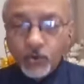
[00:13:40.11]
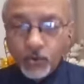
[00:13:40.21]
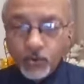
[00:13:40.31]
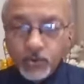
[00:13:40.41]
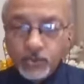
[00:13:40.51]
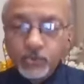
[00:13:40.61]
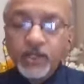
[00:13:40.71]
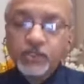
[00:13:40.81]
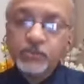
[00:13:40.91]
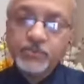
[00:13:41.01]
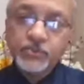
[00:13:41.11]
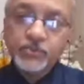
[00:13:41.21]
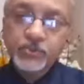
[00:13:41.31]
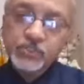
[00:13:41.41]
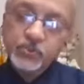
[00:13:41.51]
or what you have to
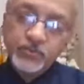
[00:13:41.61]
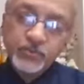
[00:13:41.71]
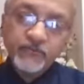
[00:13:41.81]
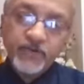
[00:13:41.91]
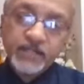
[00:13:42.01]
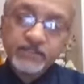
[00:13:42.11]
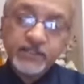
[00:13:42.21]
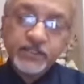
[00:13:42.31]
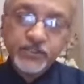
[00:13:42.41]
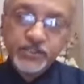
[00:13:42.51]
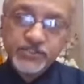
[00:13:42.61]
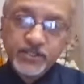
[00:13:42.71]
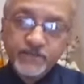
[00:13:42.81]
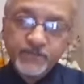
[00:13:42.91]
do is you have to find the literature.